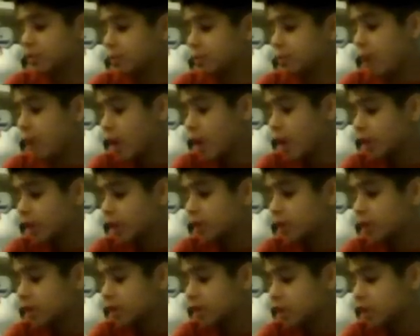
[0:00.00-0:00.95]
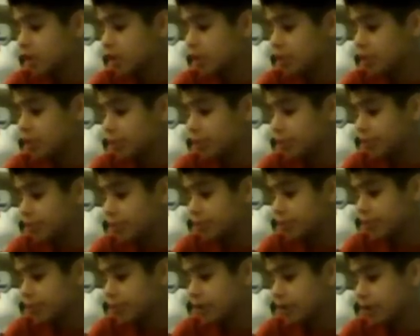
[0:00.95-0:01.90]
Part 2.
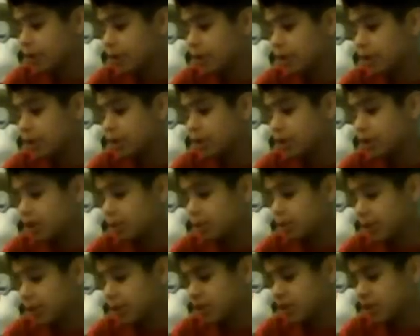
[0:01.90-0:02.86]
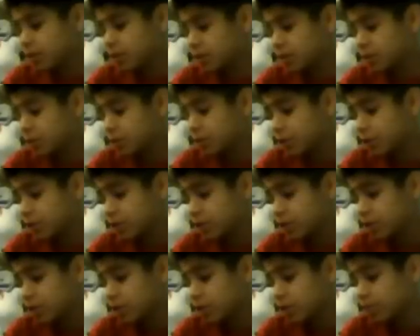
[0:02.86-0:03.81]
Please don't squeeze the
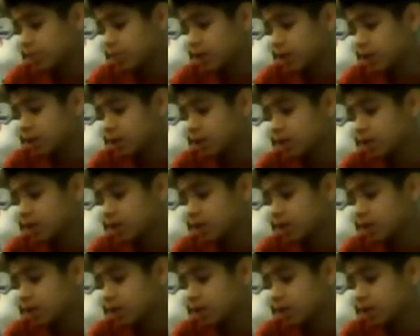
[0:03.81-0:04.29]
humans.